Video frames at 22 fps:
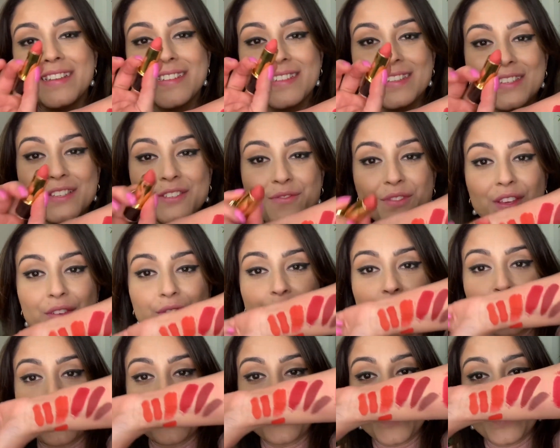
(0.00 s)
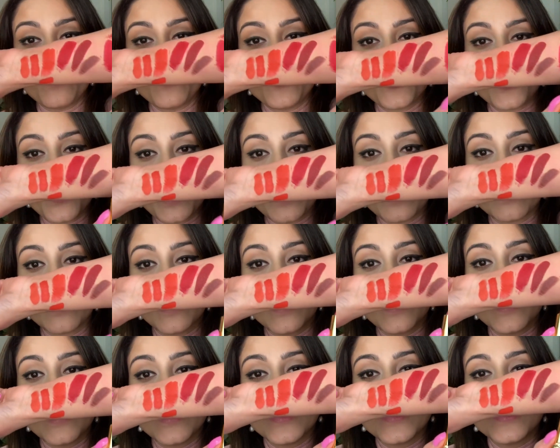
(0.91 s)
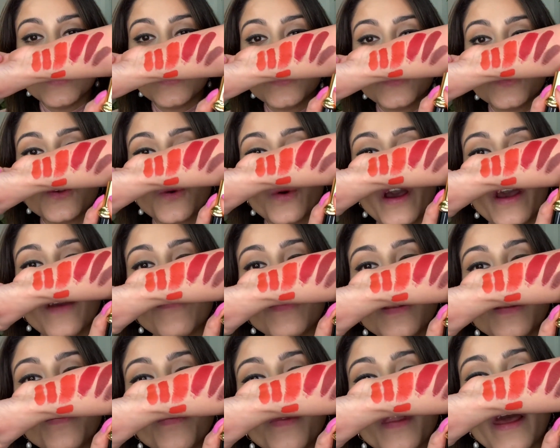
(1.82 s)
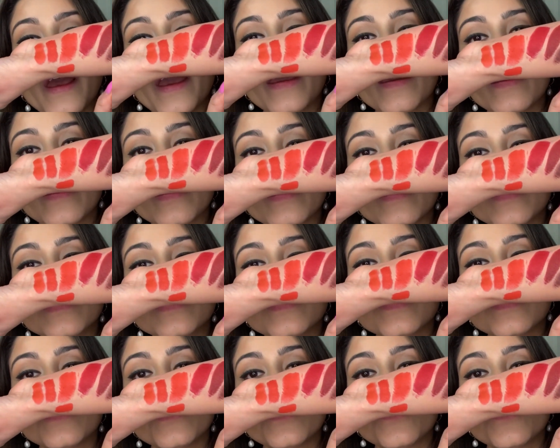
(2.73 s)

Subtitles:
it's this Fever Dream shade. So I will apply it